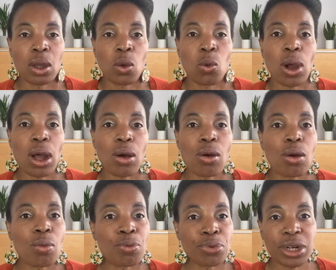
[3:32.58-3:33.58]
Well,
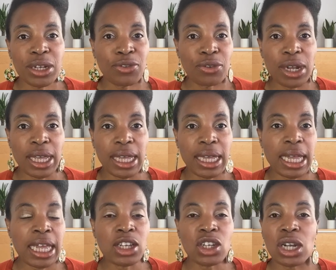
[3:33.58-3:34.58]
briefly,
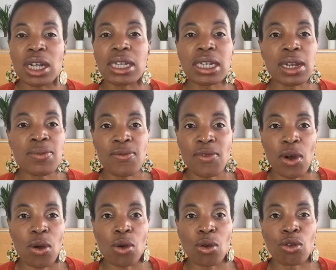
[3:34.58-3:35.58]
it just
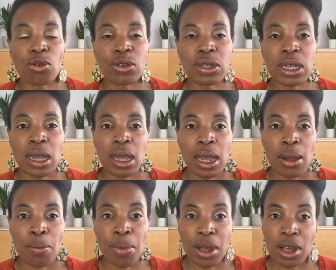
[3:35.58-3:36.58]
involves
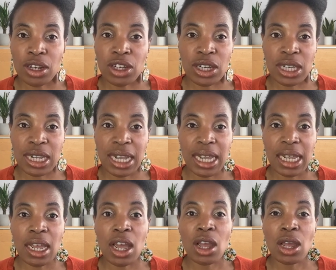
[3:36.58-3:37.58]
purchasing
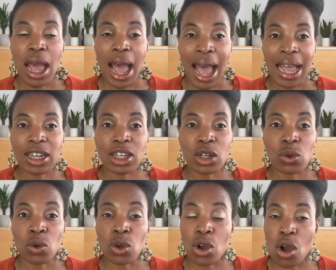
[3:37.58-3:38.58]

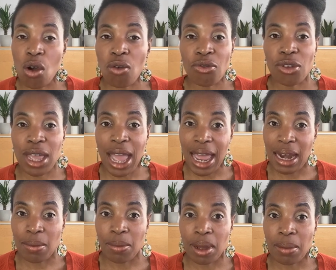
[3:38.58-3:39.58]
actual coffee
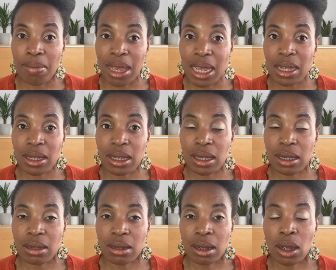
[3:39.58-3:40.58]
enema mix,
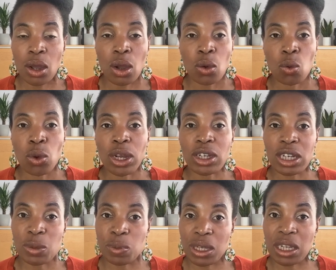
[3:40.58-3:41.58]
which is
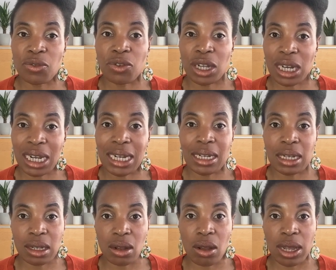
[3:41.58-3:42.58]
specifically
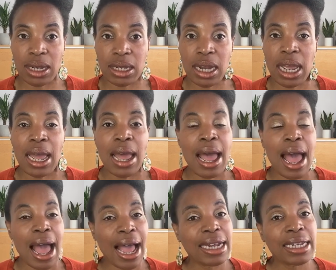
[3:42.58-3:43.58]
designed,
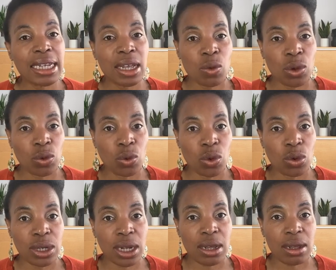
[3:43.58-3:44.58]
adding it with
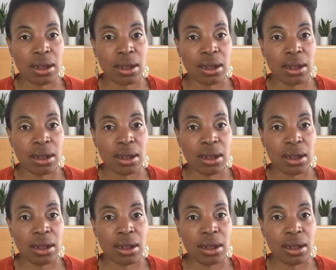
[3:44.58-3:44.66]
water,